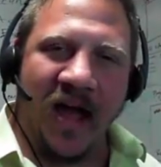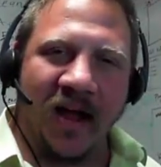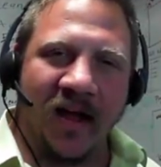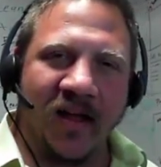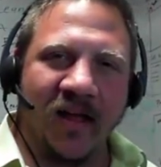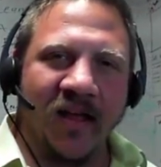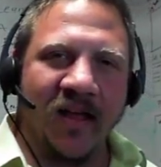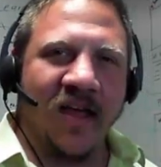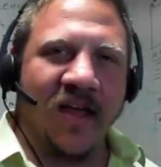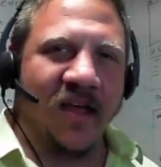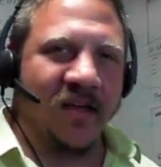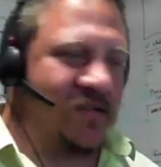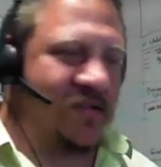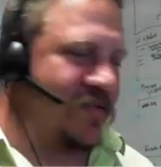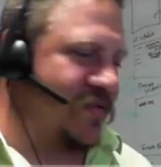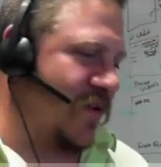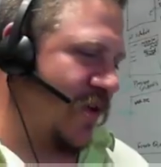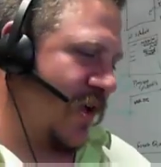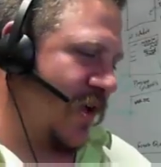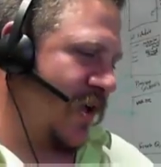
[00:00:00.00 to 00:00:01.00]
back and
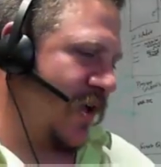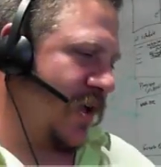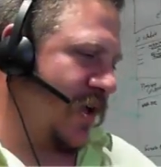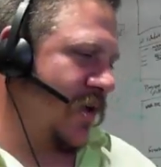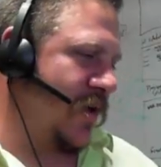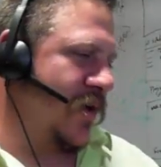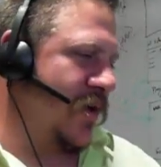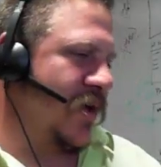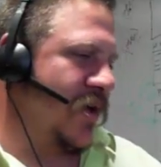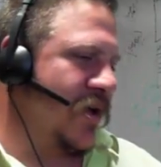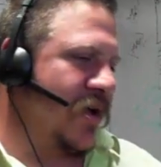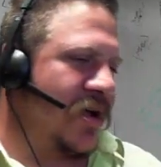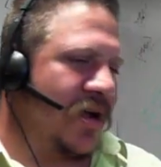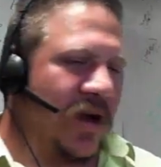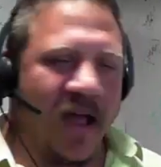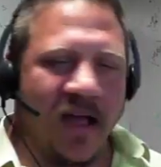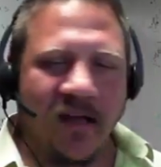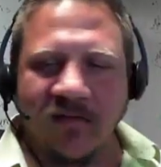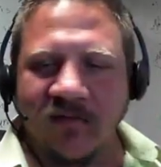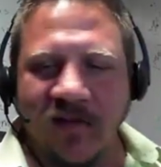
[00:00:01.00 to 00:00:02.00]
say,
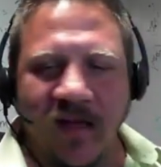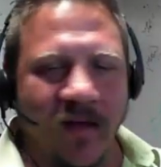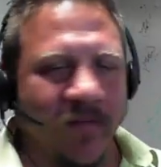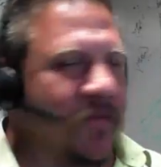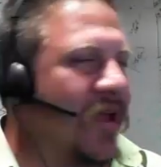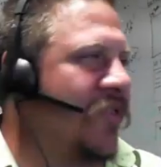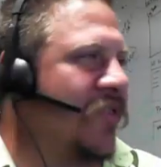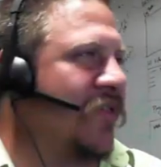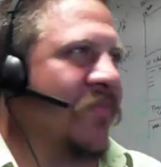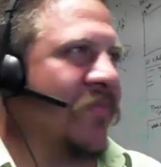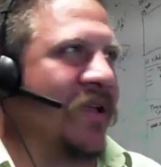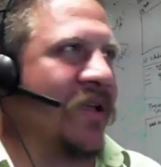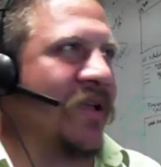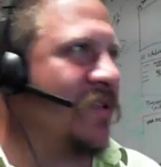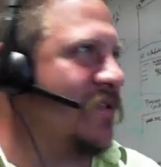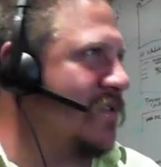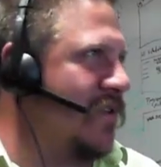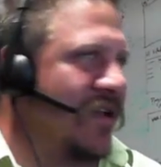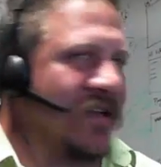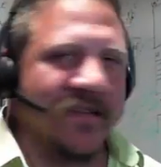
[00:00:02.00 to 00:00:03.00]
"Last time nothing
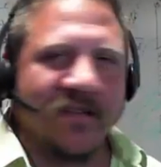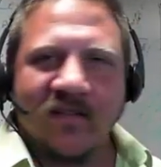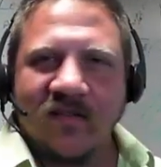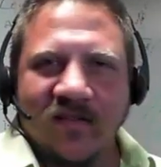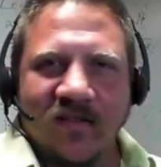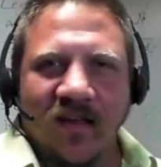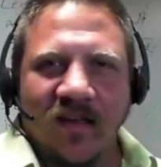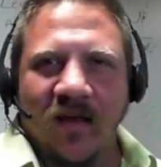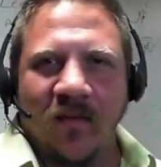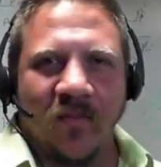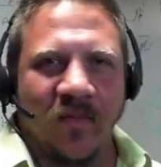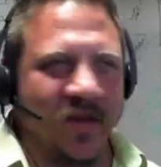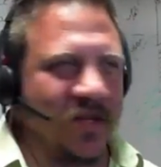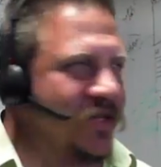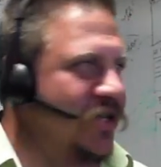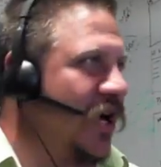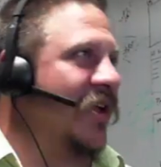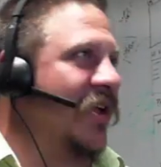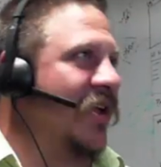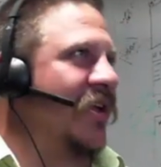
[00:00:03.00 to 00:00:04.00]
made sense. I'm gonna
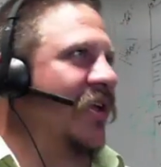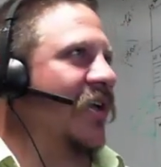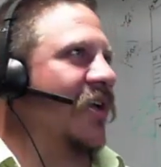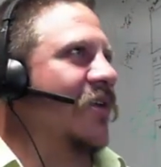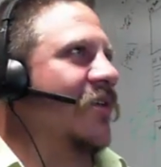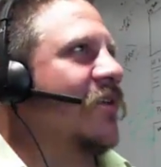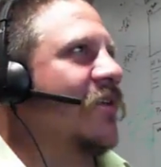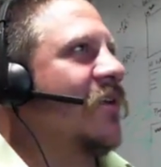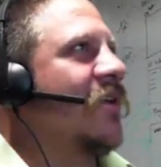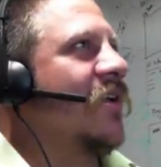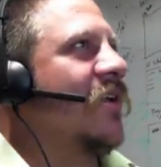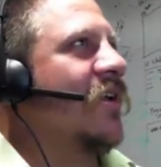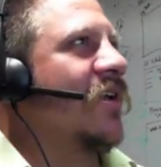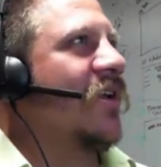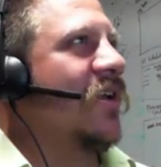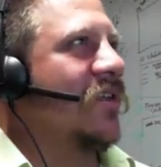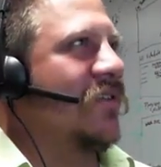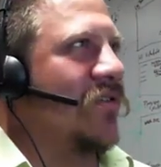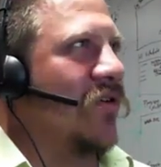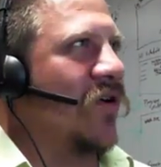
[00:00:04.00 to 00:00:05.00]
try it again."
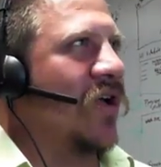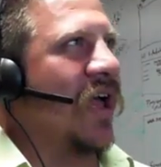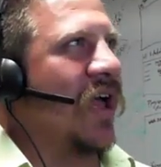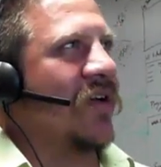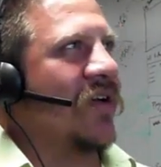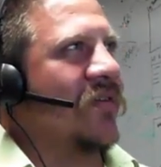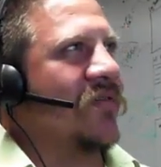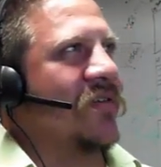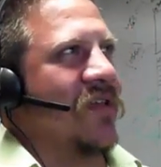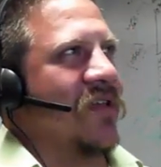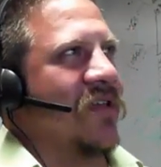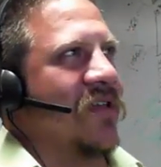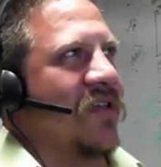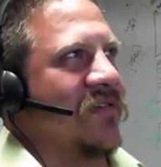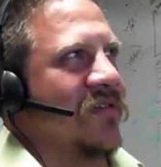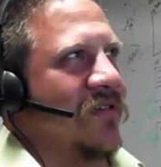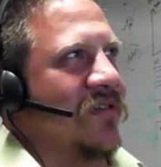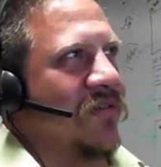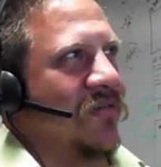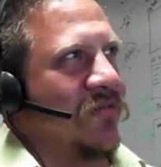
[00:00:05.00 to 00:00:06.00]
It's okay if this
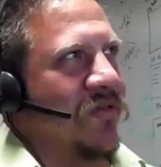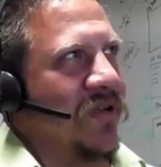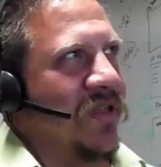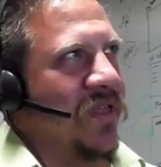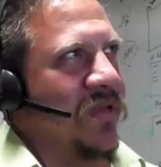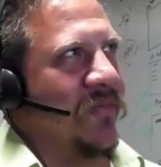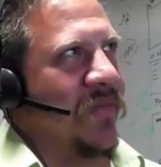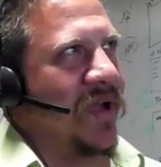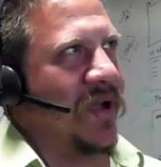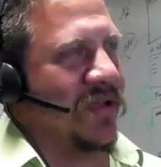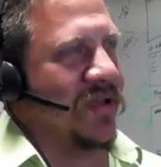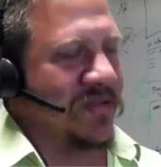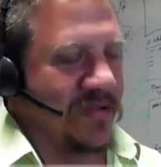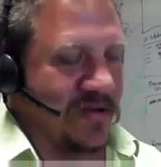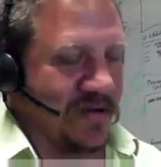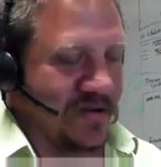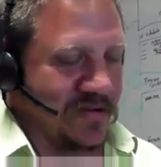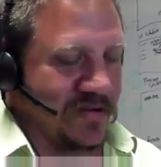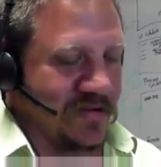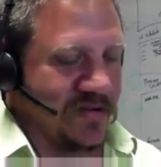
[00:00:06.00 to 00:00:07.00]
doesn't really make a
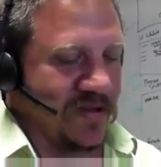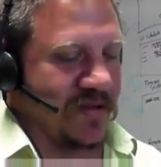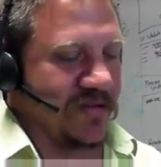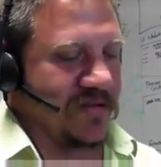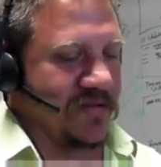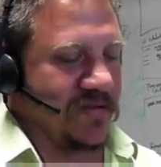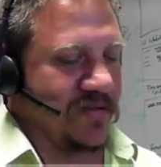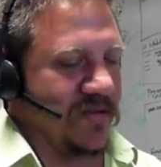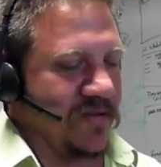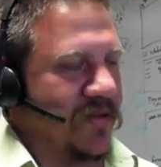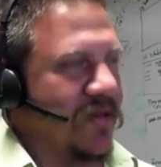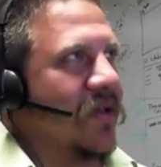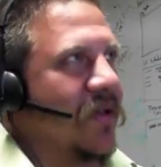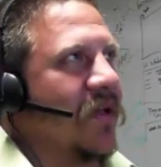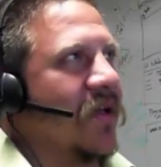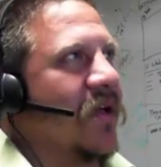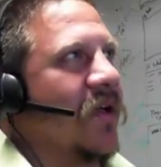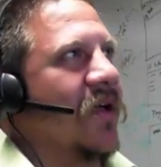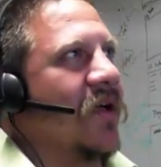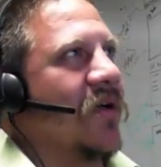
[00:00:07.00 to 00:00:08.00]
ton of sense,
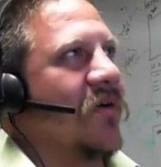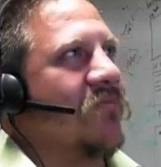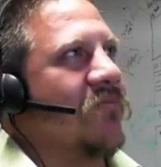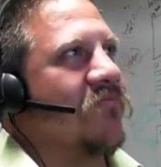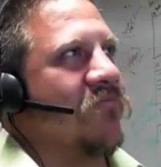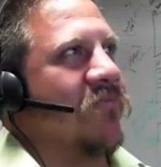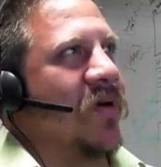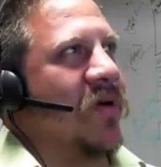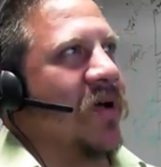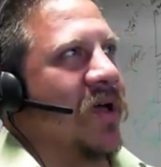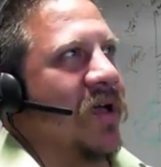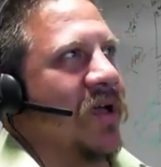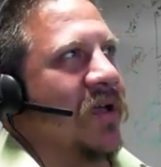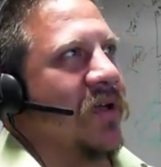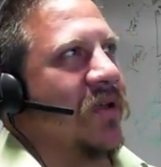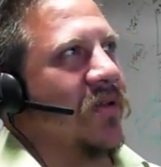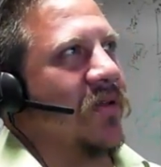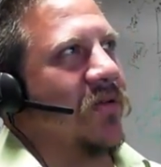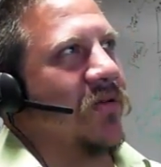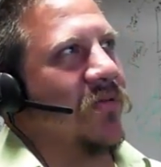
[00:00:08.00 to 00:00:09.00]

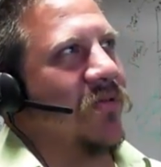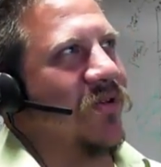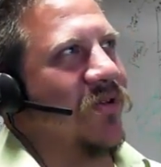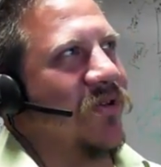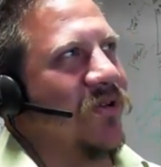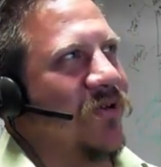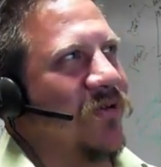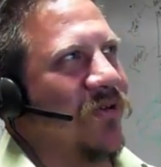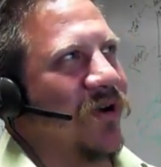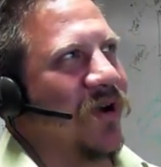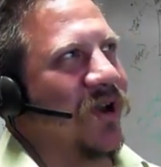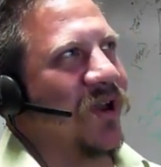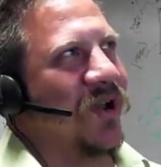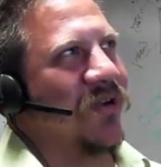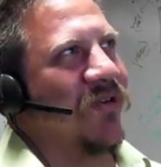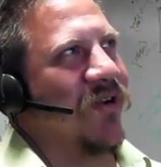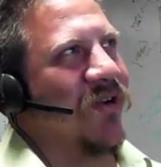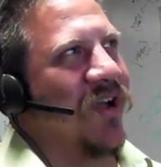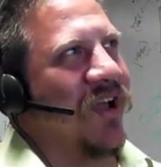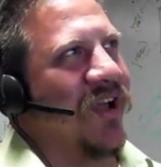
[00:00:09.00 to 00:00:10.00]
but we're gonna
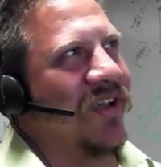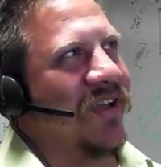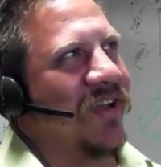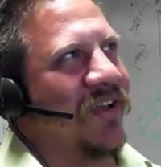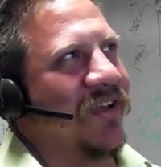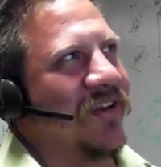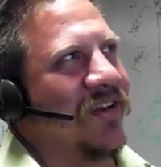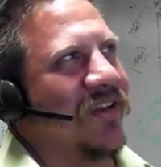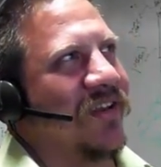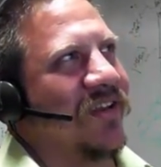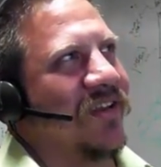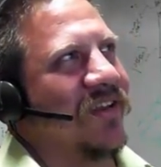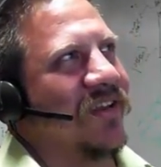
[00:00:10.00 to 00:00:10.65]
create